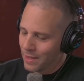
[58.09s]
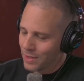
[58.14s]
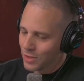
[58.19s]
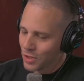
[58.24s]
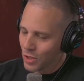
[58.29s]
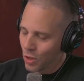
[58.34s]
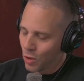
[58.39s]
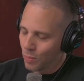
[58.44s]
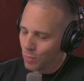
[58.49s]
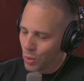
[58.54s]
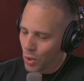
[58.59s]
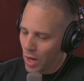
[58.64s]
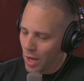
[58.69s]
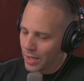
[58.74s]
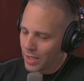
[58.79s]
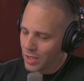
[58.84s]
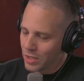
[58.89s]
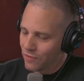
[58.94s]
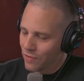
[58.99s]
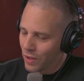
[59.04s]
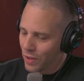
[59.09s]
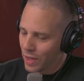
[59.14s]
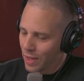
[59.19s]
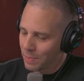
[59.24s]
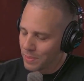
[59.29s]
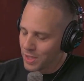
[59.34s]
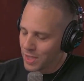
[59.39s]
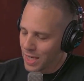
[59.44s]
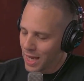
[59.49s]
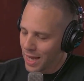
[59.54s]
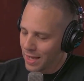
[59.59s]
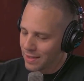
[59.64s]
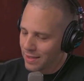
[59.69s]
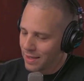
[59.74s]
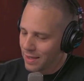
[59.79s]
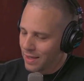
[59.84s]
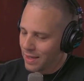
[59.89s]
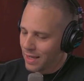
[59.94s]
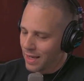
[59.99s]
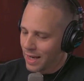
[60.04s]
So Braun is very
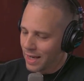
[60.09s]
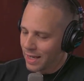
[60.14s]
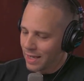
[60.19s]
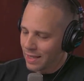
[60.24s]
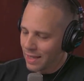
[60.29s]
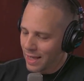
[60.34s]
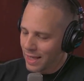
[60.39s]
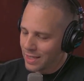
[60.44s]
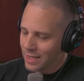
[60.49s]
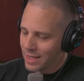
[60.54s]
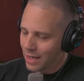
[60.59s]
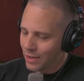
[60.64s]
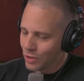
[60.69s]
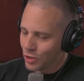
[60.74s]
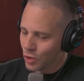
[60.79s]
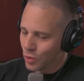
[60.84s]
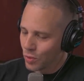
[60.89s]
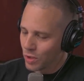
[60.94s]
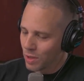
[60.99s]
upset, and he lays out Drew